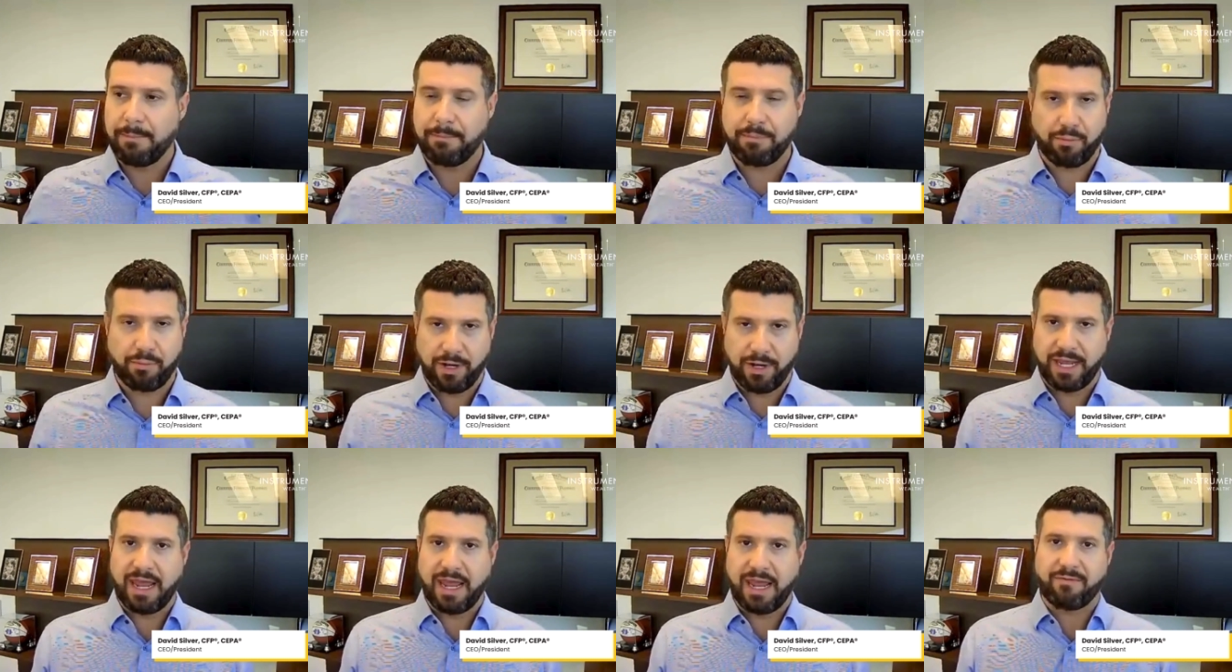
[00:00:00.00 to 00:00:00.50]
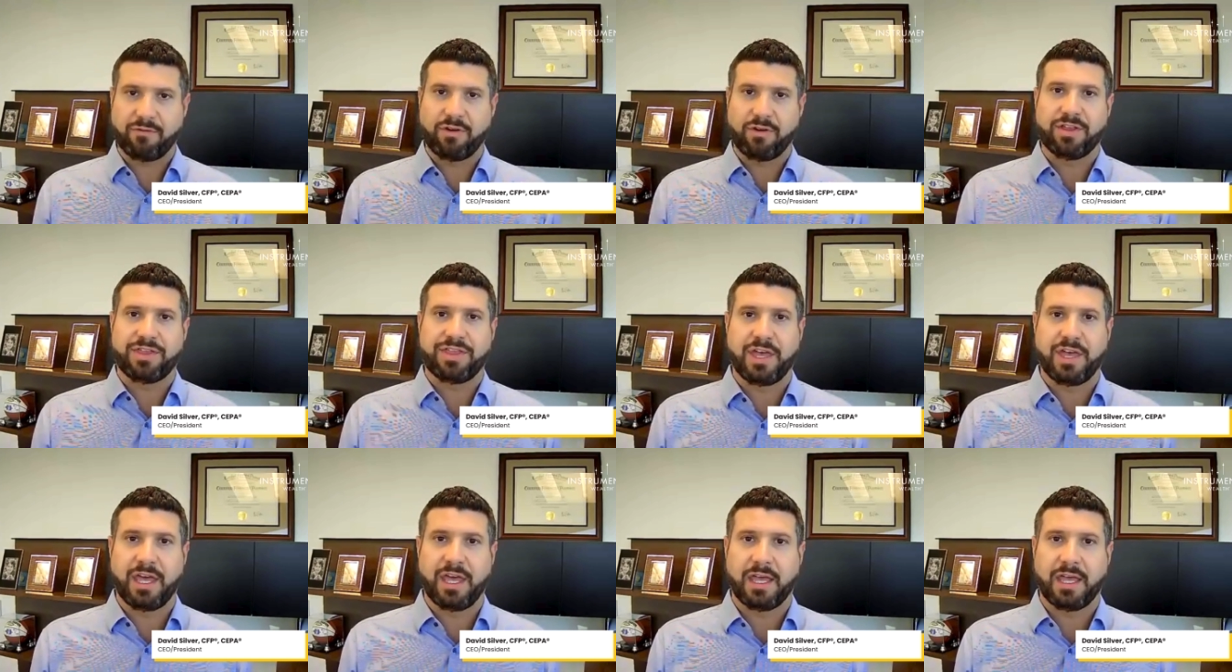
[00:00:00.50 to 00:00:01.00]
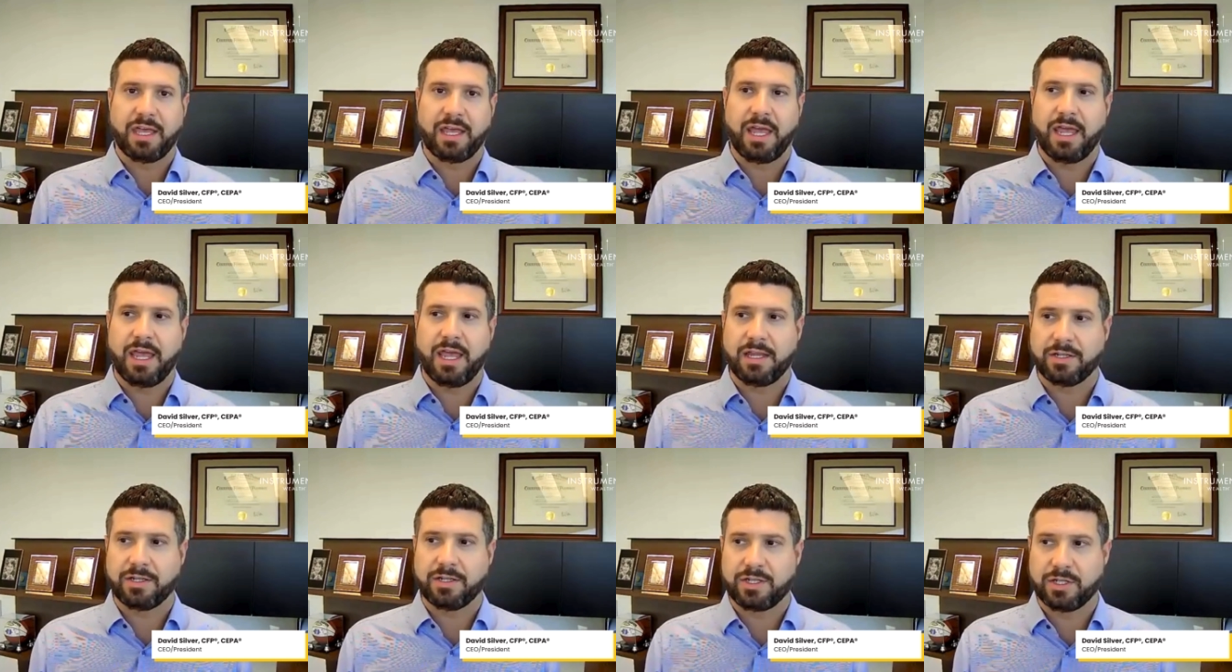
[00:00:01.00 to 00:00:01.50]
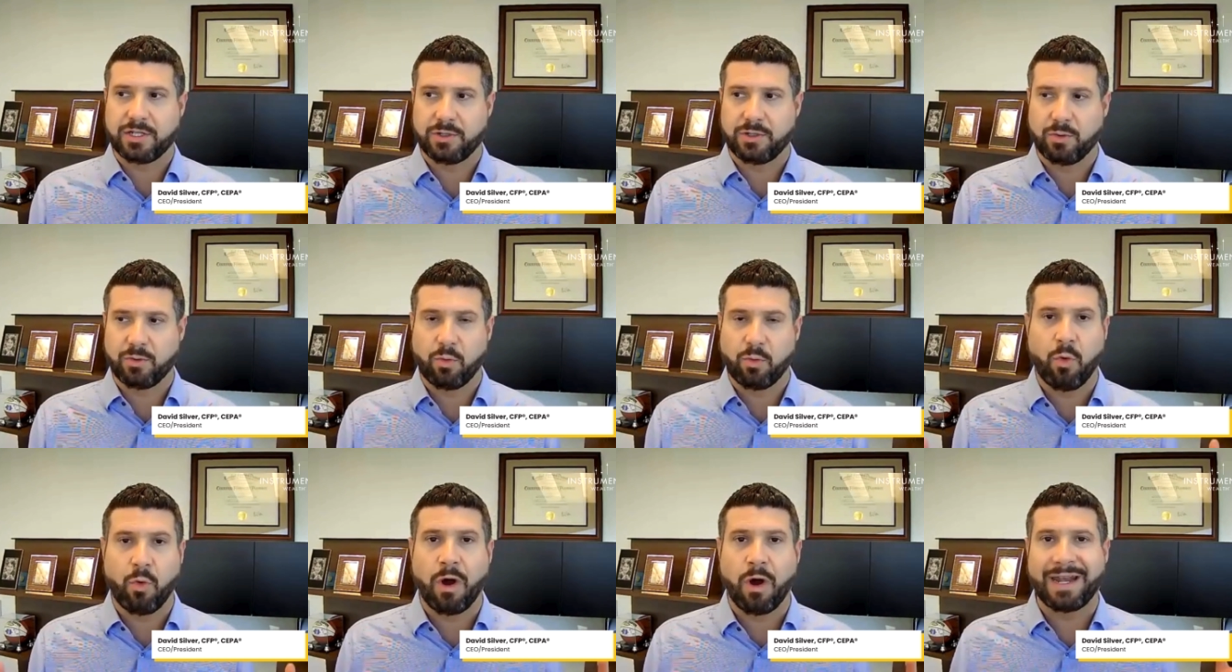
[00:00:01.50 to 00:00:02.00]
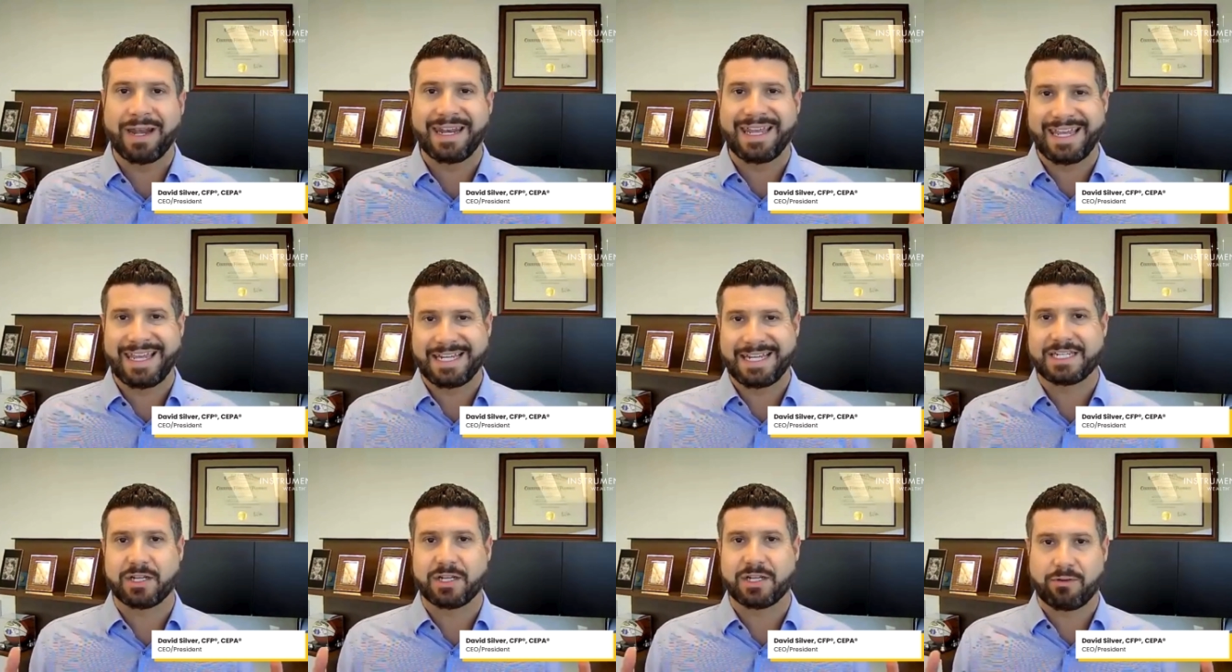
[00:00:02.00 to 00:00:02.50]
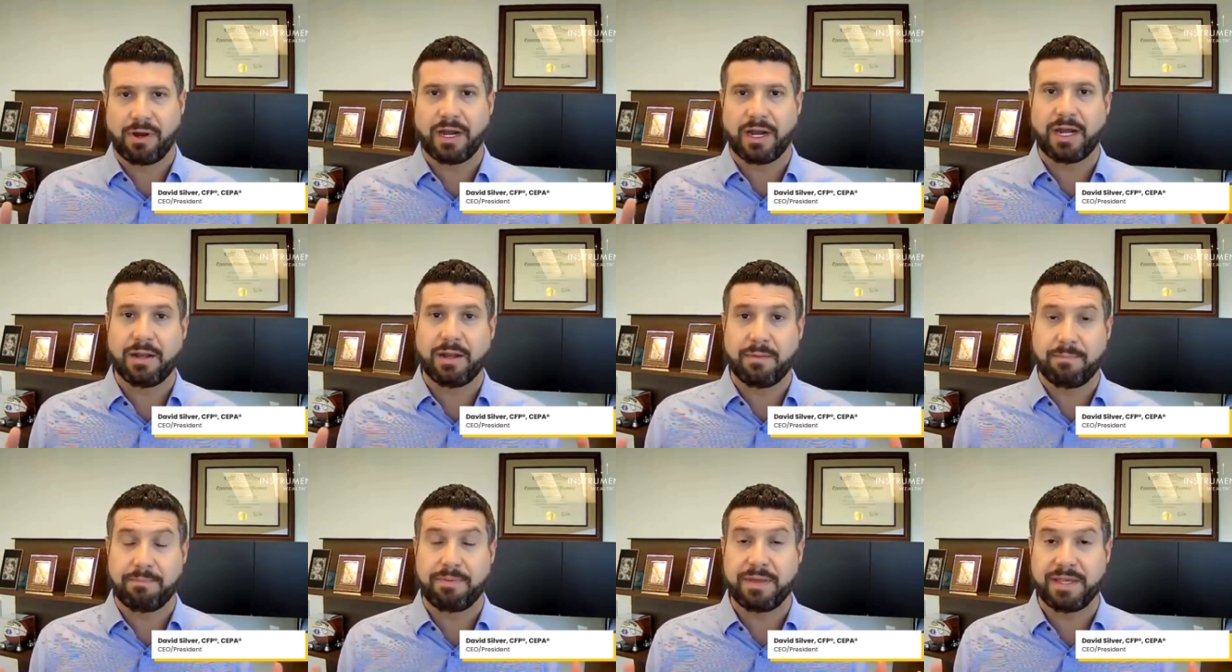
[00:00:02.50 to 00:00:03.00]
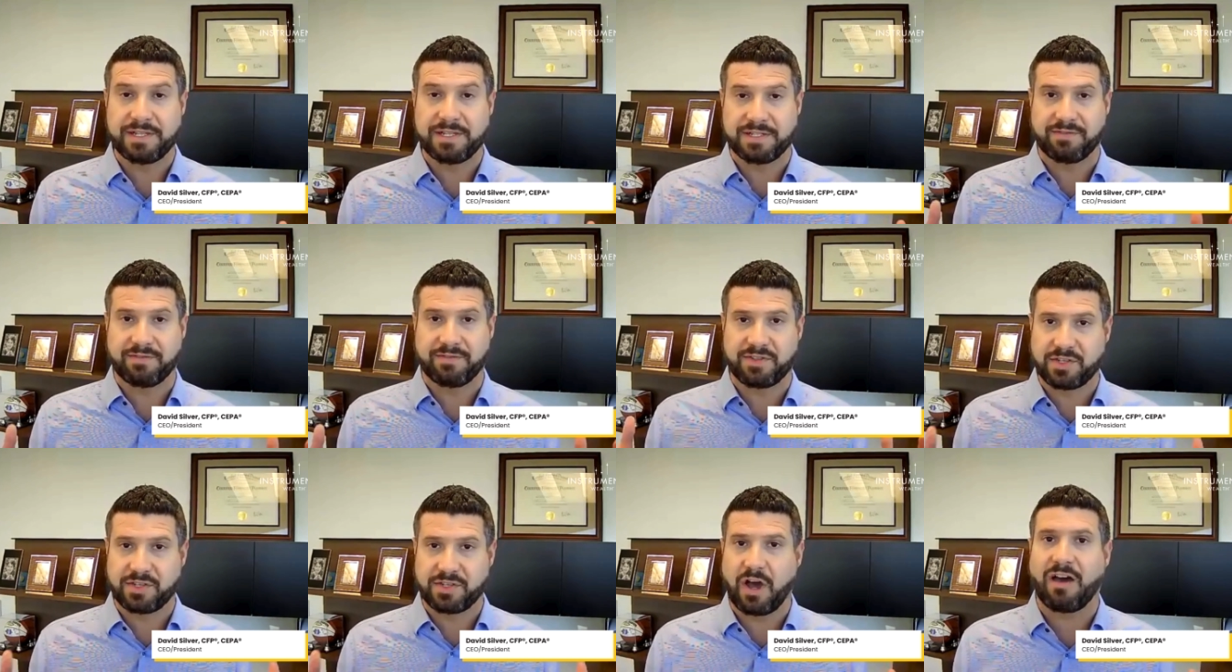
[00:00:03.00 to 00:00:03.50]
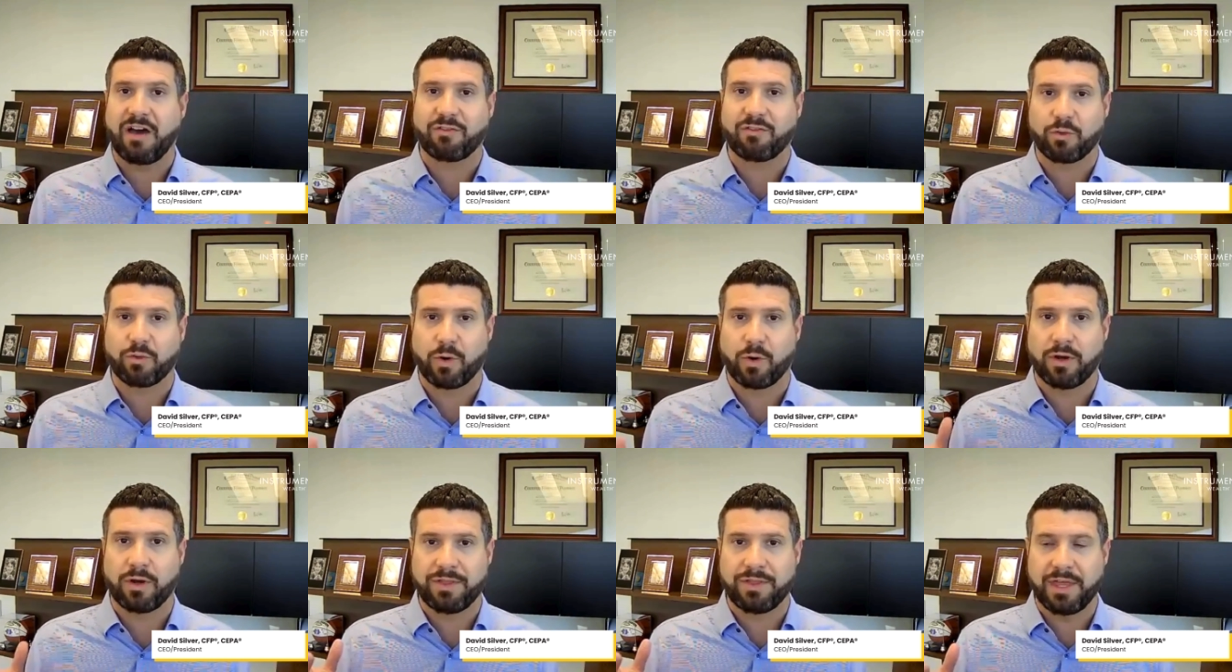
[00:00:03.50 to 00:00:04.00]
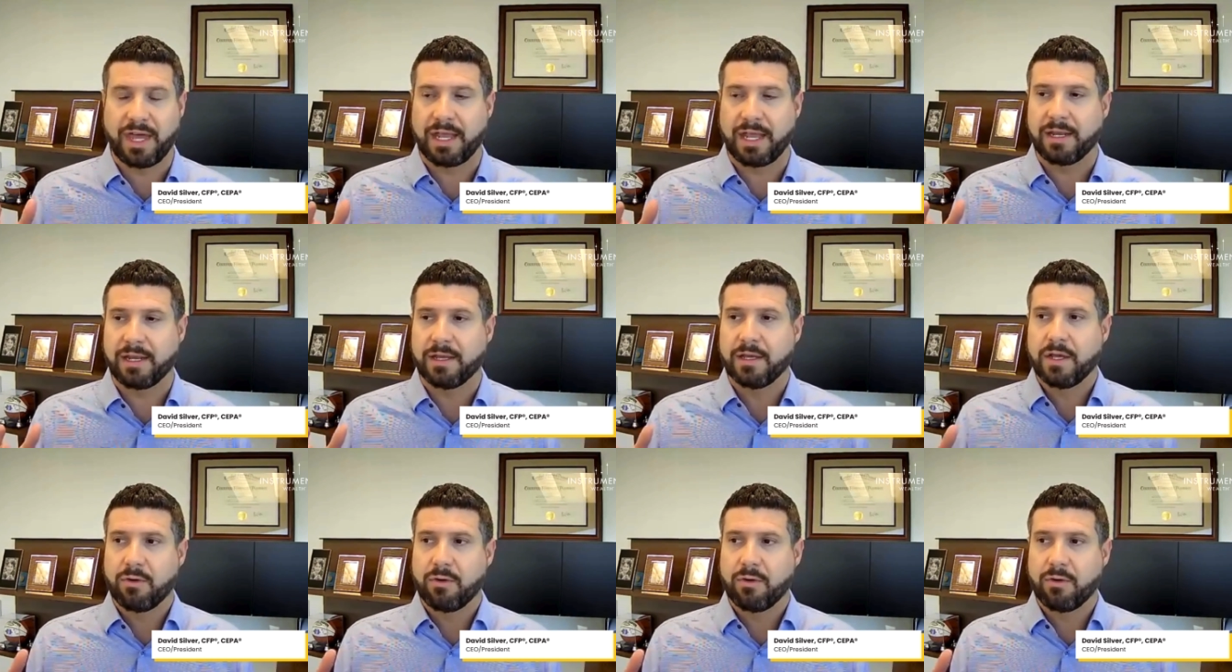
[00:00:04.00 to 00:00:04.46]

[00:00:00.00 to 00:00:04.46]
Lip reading: bring everything into one integrated piece of software that